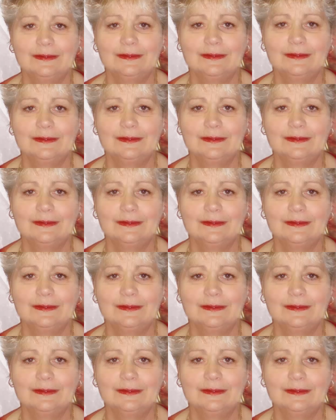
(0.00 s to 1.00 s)

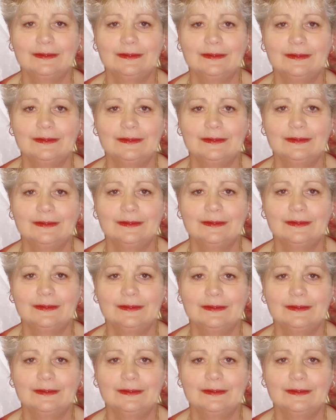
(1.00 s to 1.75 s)
Nobody speaks.